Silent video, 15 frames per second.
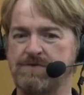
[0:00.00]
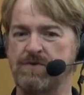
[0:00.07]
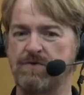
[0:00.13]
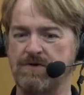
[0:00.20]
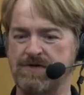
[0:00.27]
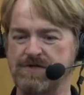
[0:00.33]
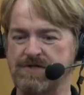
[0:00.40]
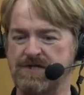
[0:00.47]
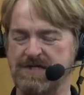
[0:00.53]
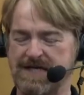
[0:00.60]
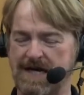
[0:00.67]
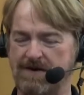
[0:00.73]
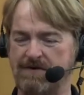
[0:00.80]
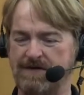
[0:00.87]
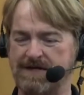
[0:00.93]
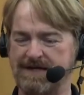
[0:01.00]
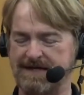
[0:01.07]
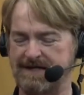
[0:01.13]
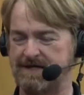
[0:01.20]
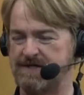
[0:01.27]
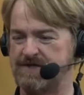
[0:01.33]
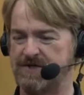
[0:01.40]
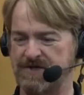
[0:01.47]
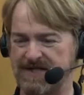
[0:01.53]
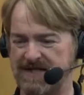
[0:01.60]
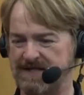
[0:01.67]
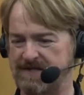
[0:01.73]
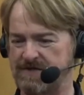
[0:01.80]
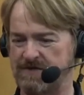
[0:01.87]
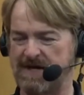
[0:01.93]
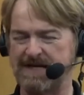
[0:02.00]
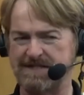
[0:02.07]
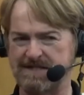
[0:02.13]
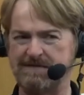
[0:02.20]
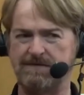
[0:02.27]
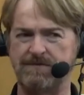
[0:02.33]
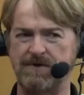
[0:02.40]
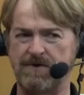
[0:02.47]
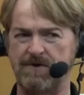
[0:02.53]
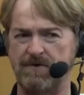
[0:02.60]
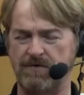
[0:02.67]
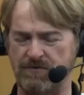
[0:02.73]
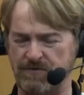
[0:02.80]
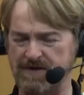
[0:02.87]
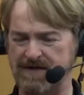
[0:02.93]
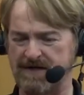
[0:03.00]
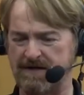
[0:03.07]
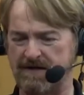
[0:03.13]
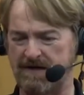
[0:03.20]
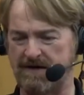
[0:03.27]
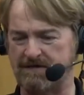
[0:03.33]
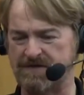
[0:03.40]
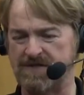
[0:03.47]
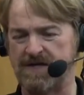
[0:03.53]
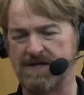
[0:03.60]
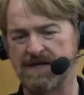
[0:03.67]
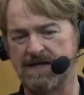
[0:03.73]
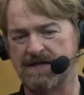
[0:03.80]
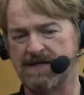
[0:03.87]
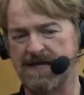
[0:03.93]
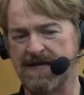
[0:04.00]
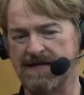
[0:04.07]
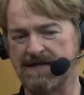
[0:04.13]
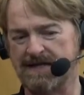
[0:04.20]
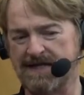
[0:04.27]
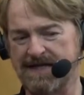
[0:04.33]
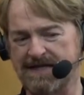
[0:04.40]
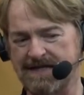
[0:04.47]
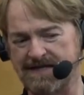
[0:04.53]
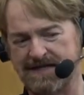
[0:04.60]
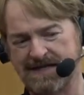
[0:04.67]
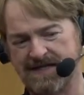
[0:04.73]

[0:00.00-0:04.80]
Torres could not only kick it to the end zone. I seem to recall 3 kickoffs that landed